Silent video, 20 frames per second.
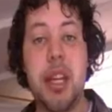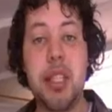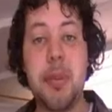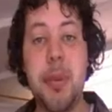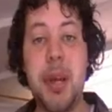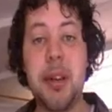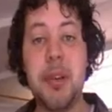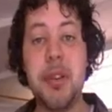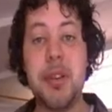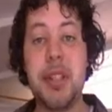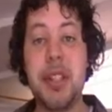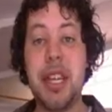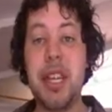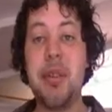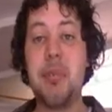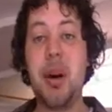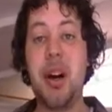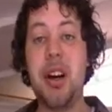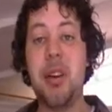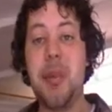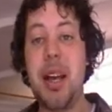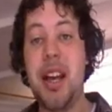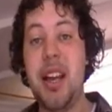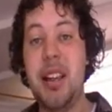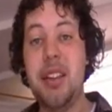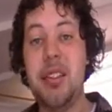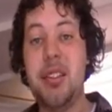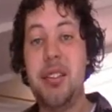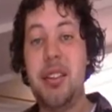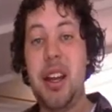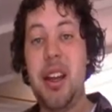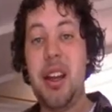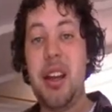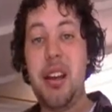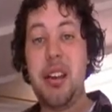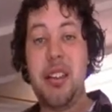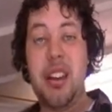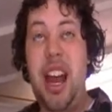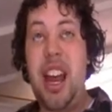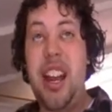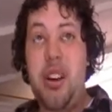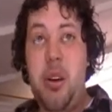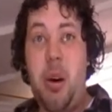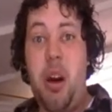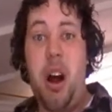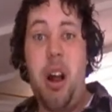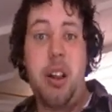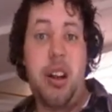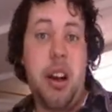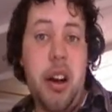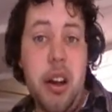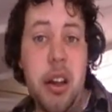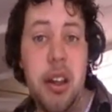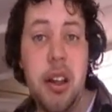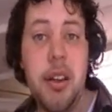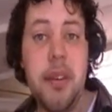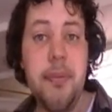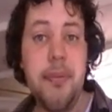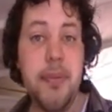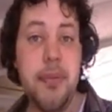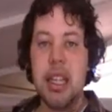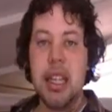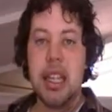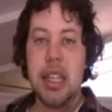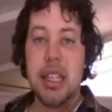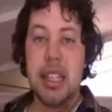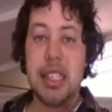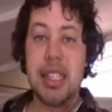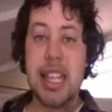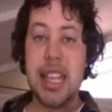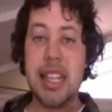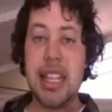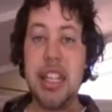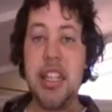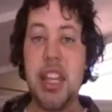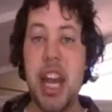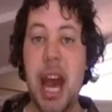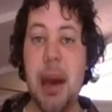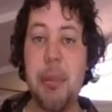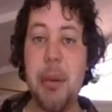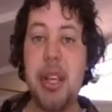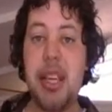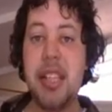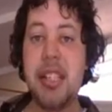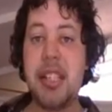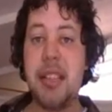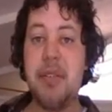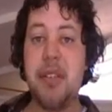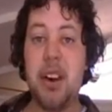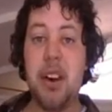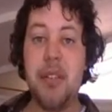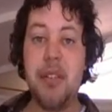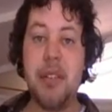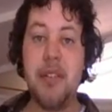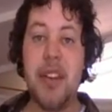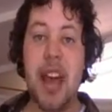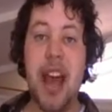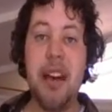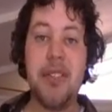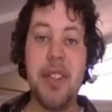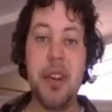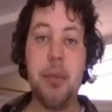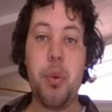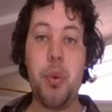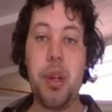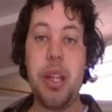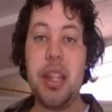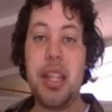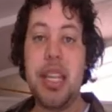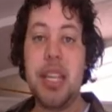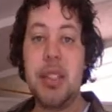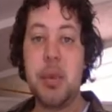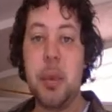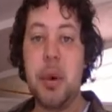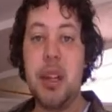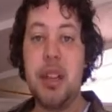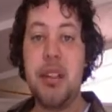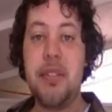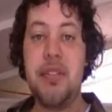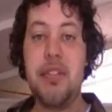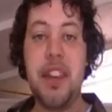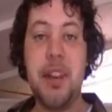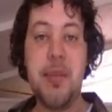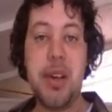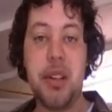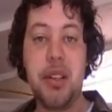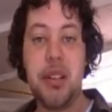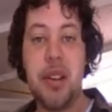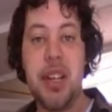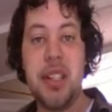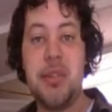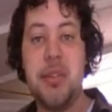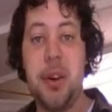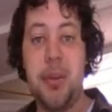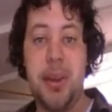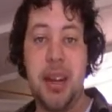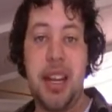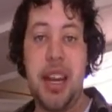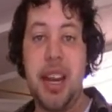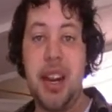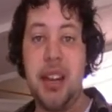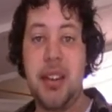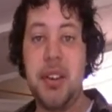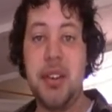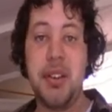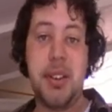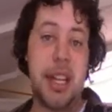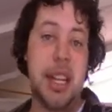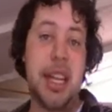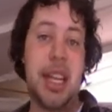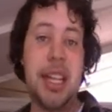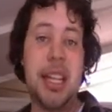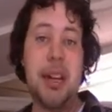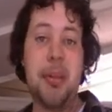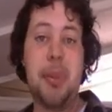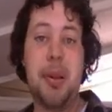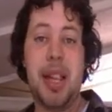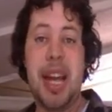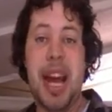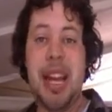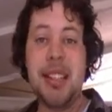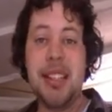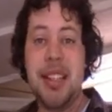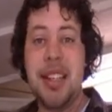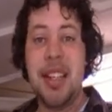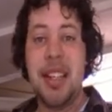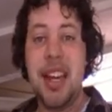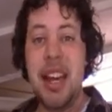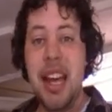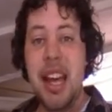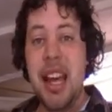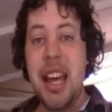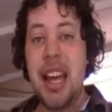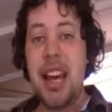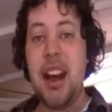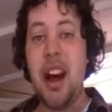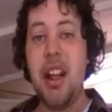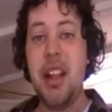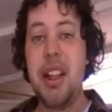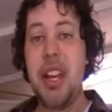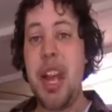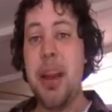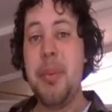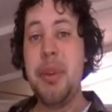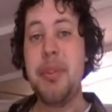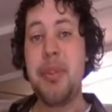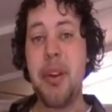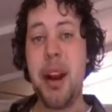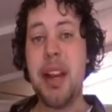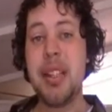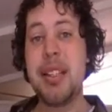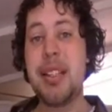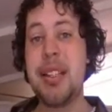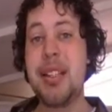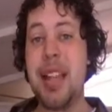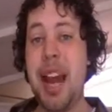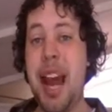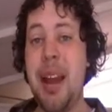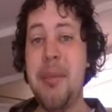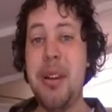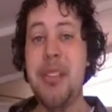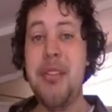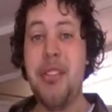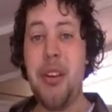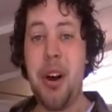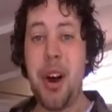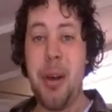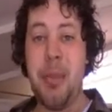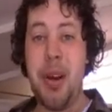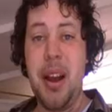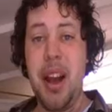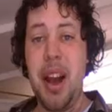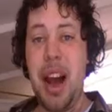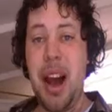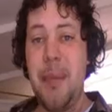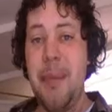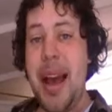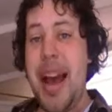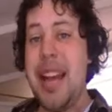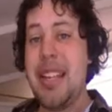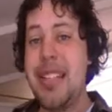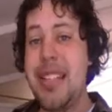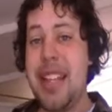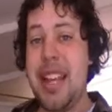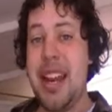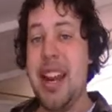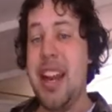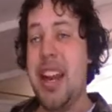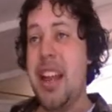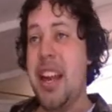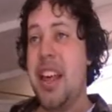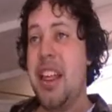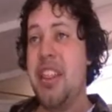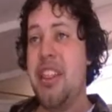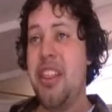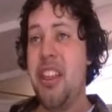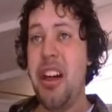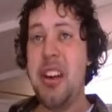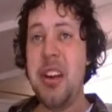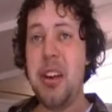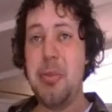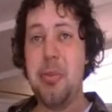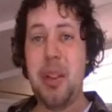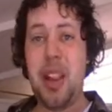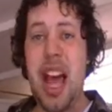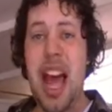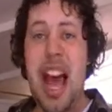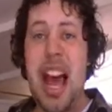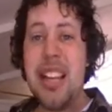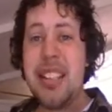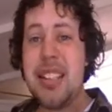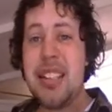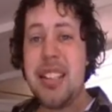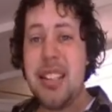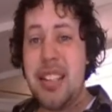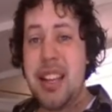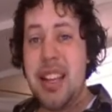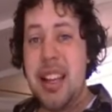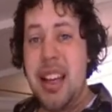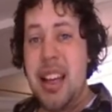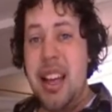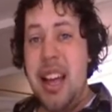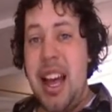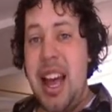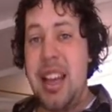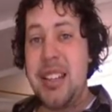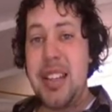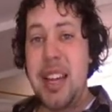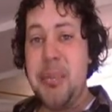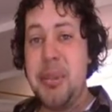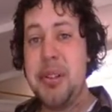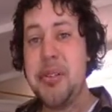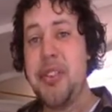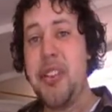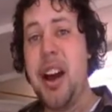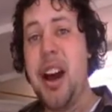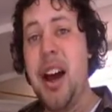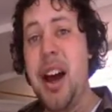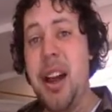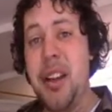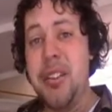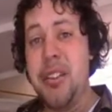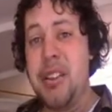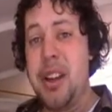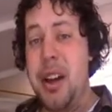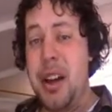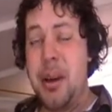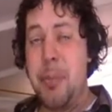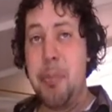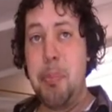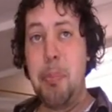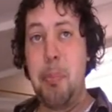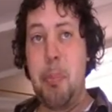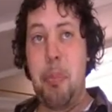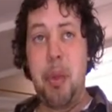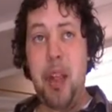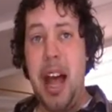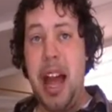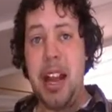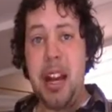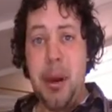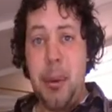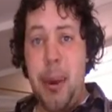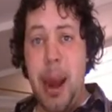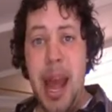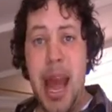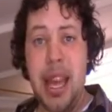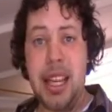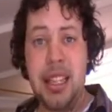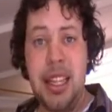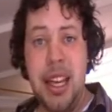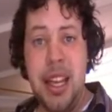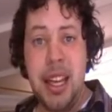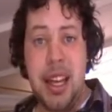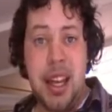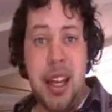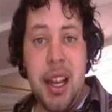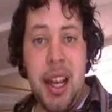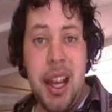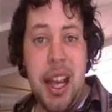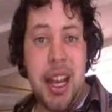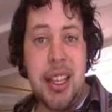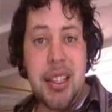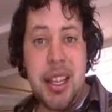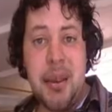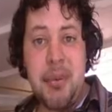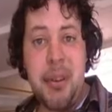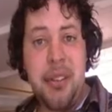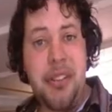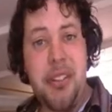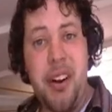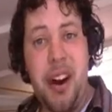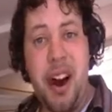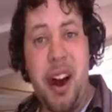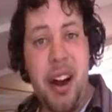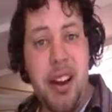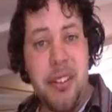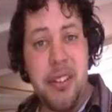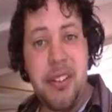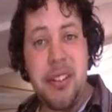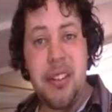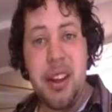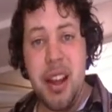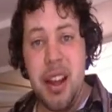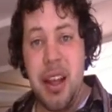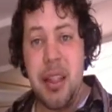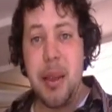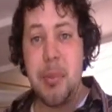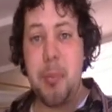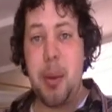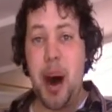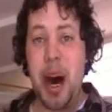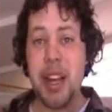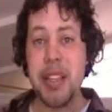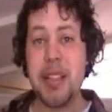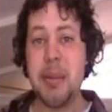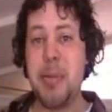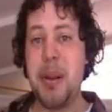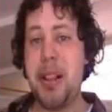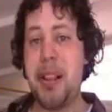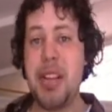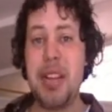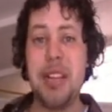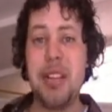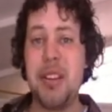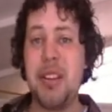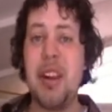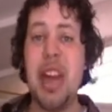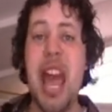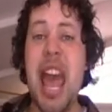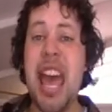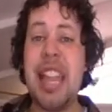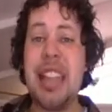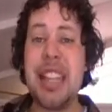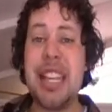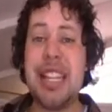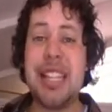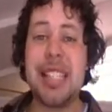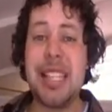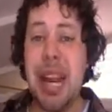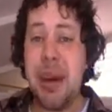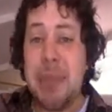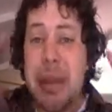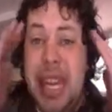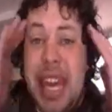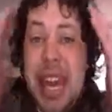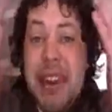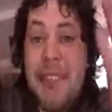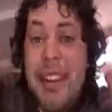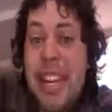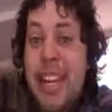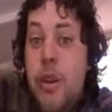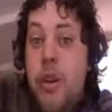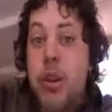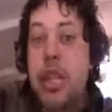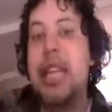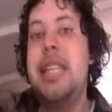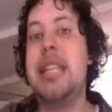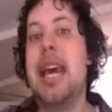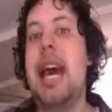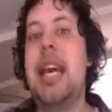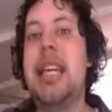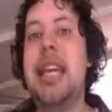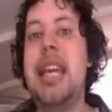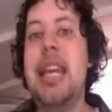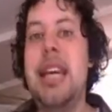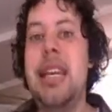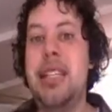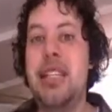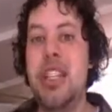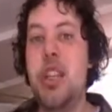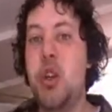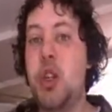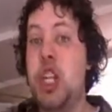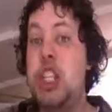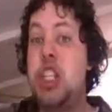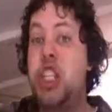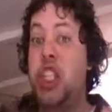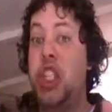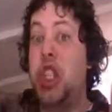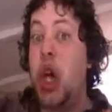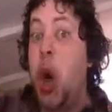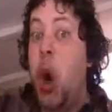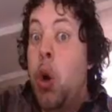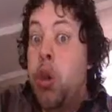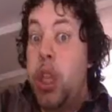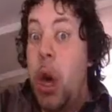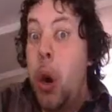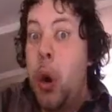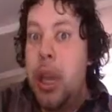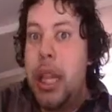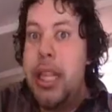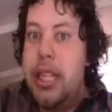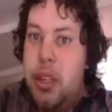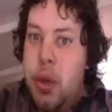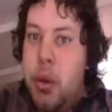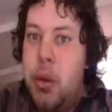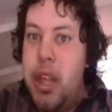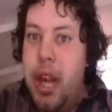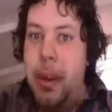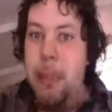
Transmetal Stink Bomb as Nightcrawler. Let's get the Japanese involved and have them release one of the female Transformer characters in clear plastic and call it Emma Frost's diamond form. Imagine it. Thunder Blast as Emma Frost. Black Arachnia as Emma Frost. The possibilities are endless, and I'm giving you these ideas. You should so totally do